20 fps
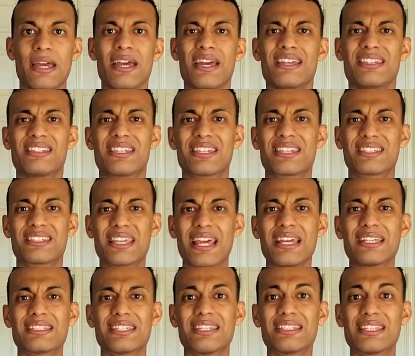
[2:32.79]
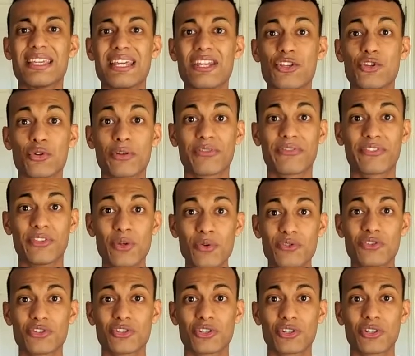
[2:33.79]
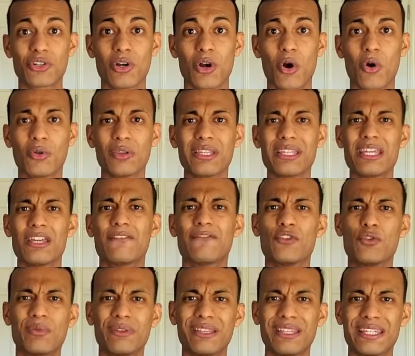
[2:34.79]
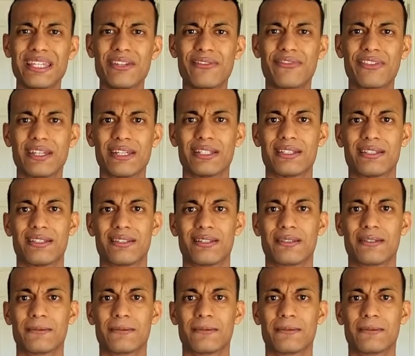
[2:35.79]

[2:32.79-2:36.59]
Success is in your future only if you believe it.